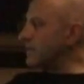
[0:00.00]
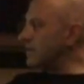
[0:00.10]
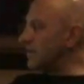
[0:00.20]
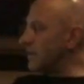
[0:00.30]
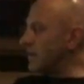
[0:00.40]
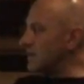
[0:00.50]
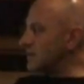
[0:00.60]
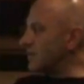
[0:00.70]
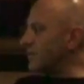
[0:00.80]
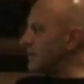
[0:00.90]
that if you hear
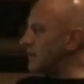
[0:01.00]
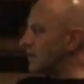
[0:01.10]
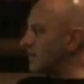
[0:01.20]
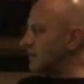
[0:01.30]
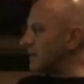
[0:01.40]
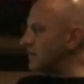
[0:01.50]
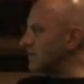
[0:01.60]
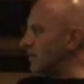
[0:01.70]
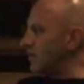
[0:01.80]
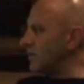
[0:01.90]
something that sounds
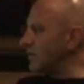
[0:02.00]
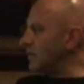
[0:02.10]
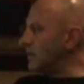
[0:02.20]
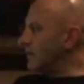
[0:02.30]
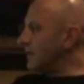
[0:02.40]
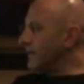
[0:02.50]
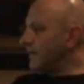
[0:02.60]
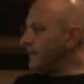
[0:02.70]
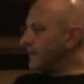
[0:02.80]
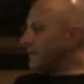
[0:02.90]
good,
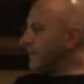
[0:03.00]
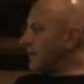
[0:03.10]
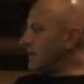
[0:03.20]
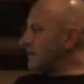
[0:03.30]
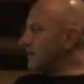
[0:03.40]
then